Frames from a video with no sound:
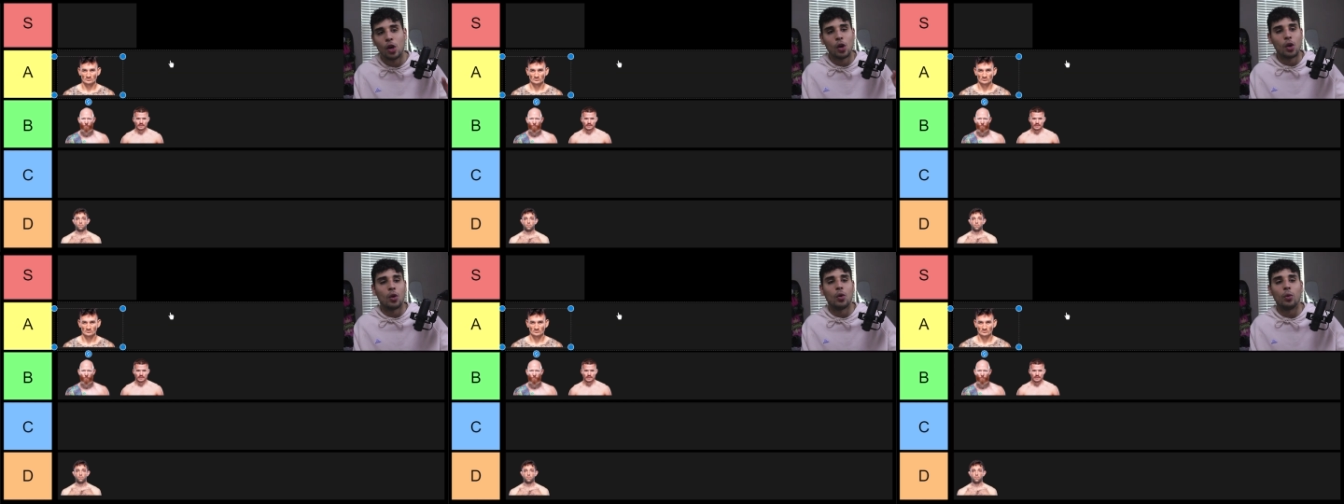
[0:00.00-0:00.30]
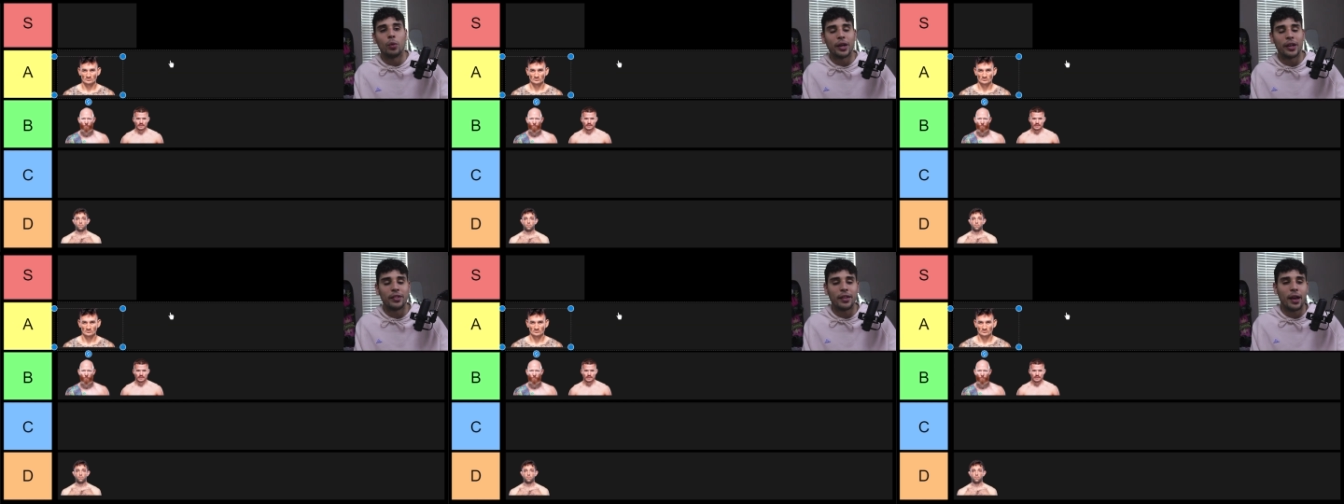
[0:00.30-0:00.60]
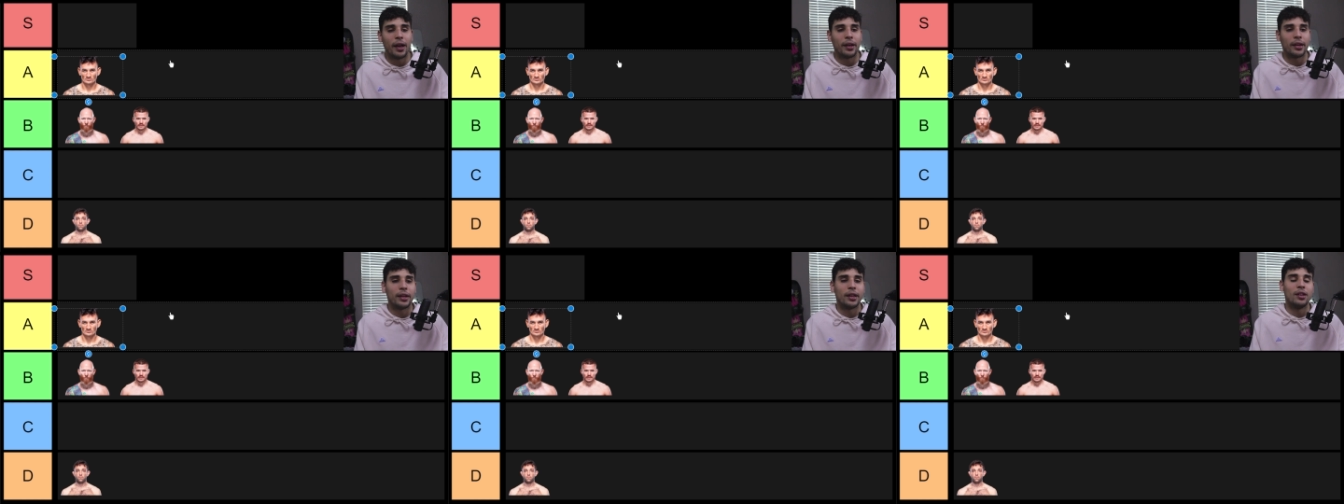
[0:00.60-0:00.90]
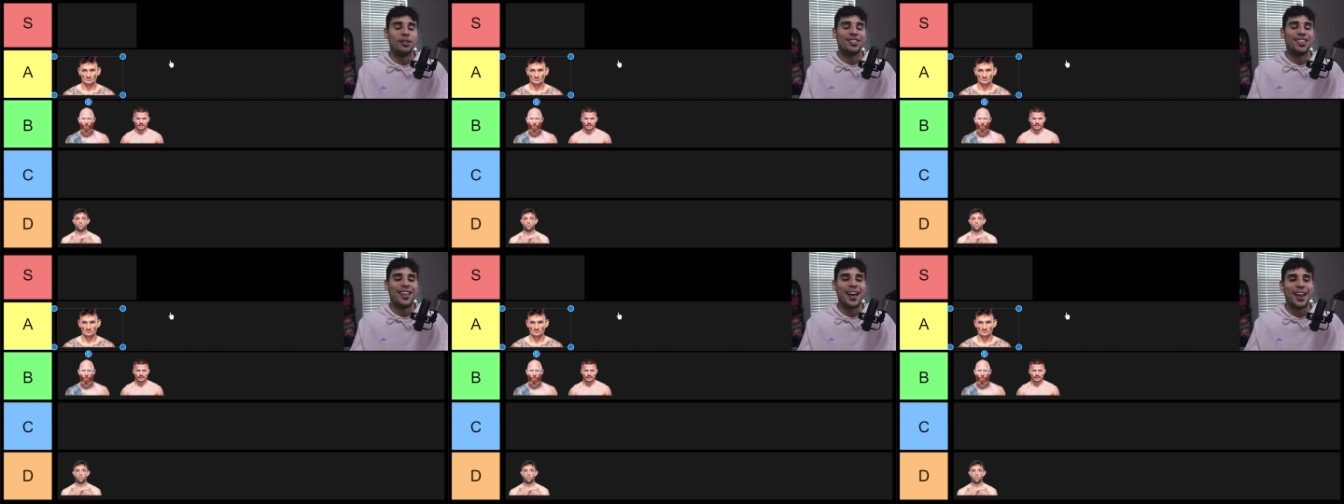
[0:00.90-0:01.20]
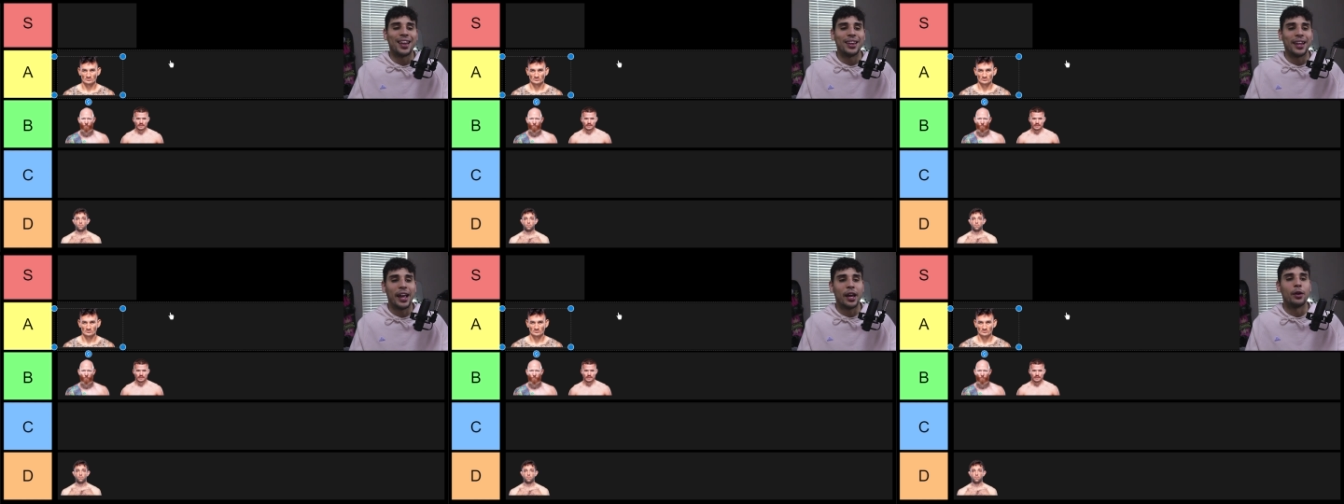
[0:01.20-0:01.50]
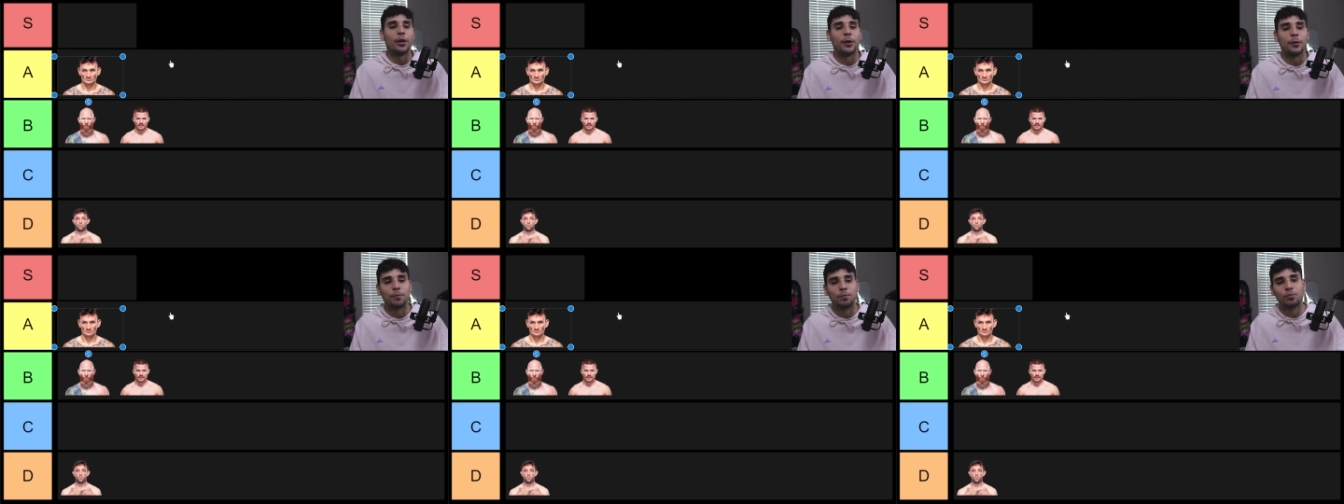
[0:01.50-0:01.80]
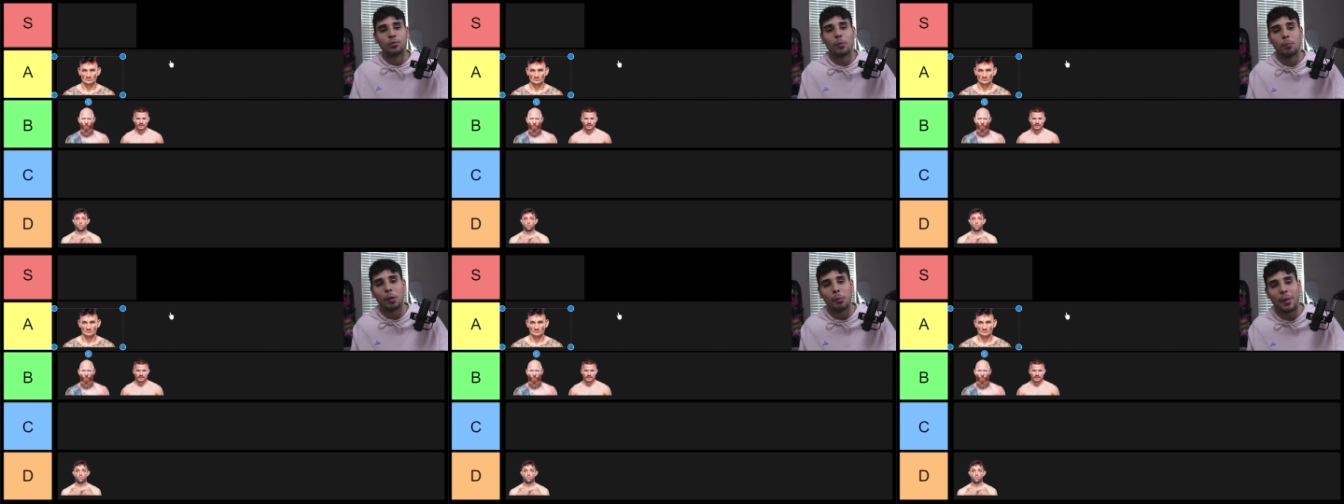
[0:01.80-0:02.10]
we'll get that get into that later.
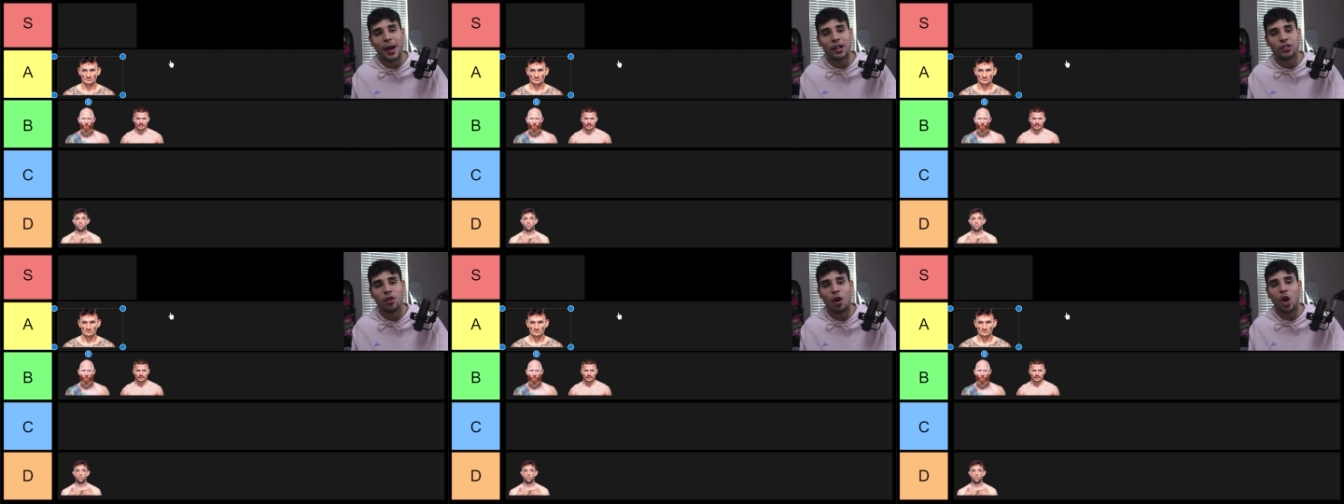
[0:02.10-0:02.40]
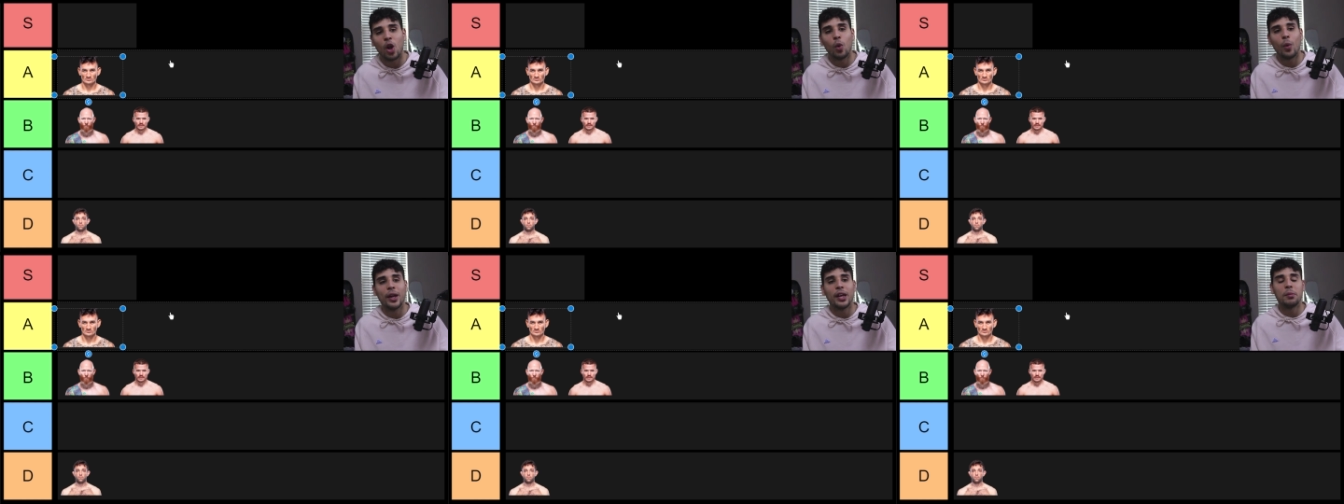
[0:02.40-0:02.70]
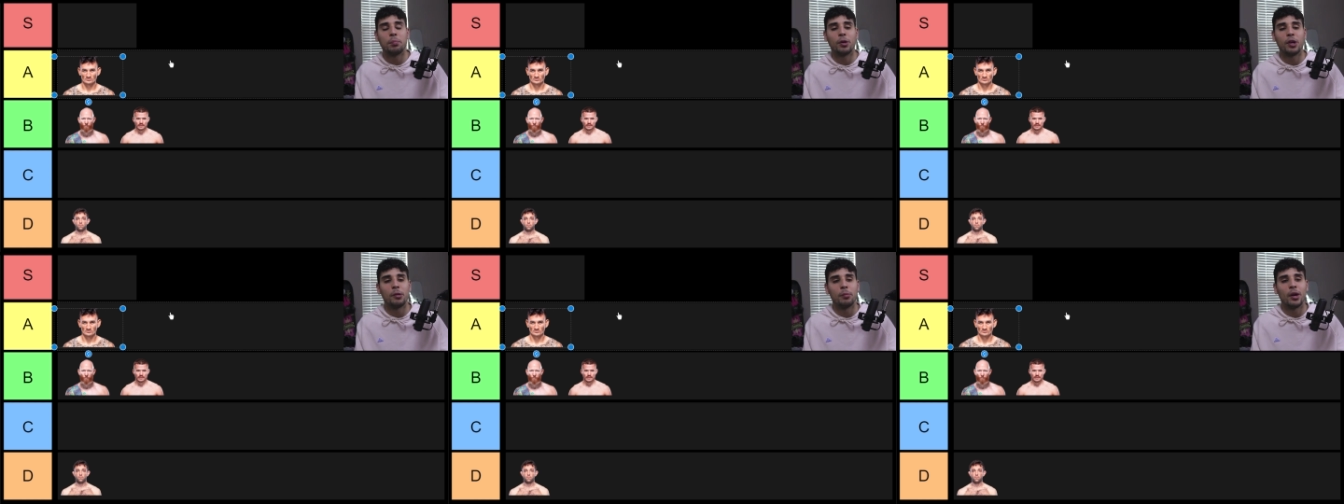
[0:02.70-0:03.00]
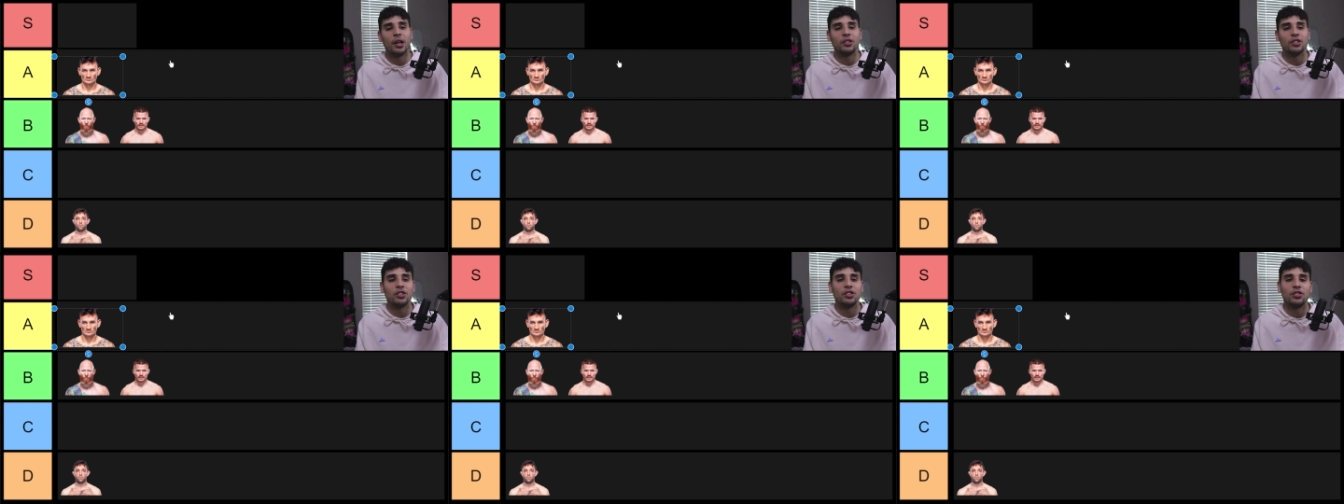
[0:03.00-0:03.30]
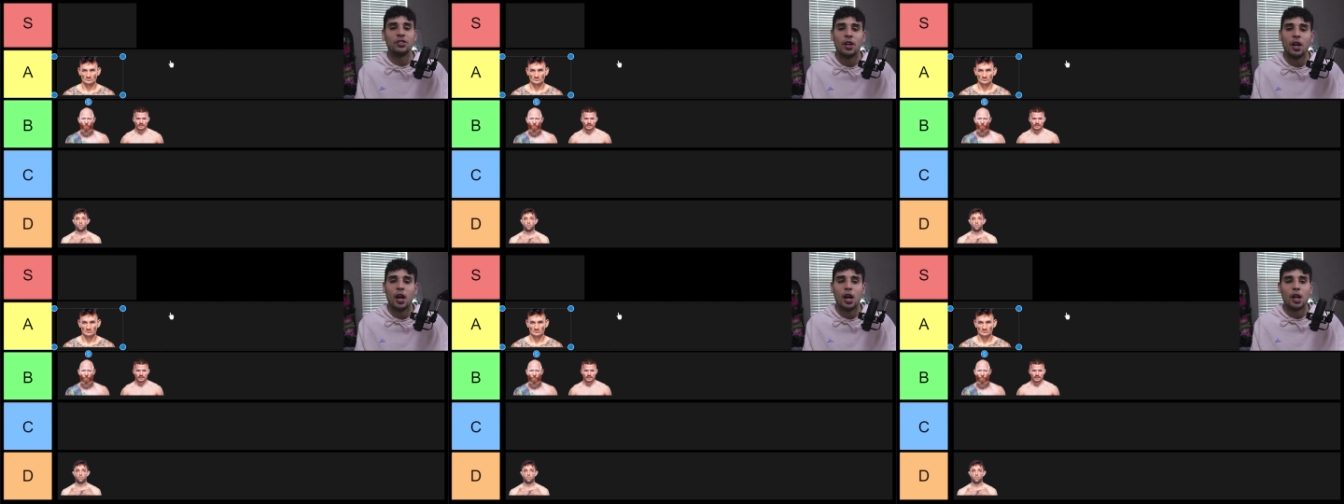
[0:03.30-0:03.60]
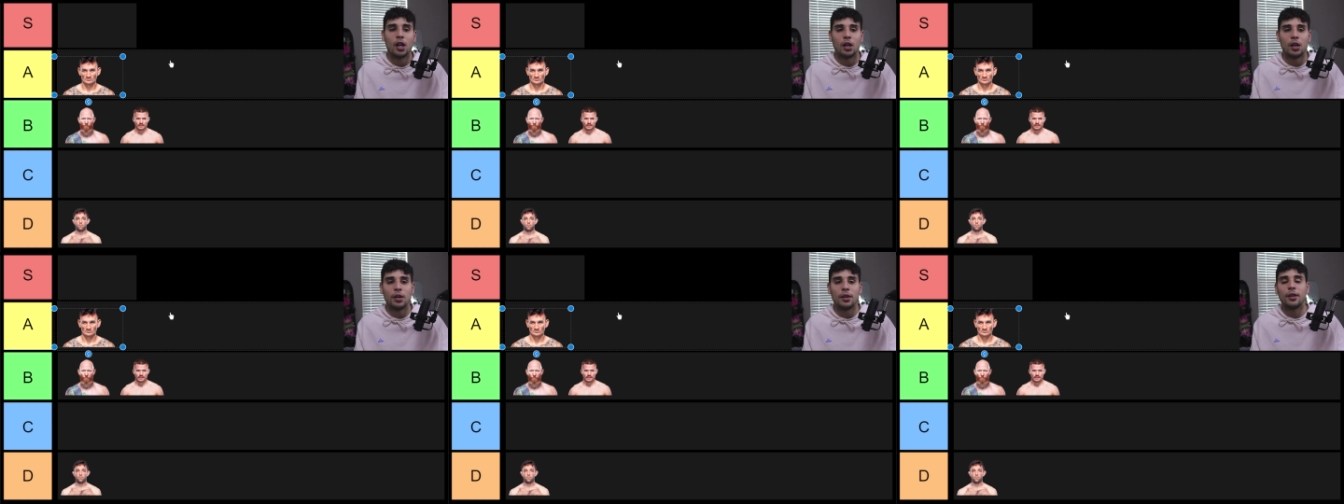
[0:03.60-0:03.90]
But Max Holloway, he pretty much is the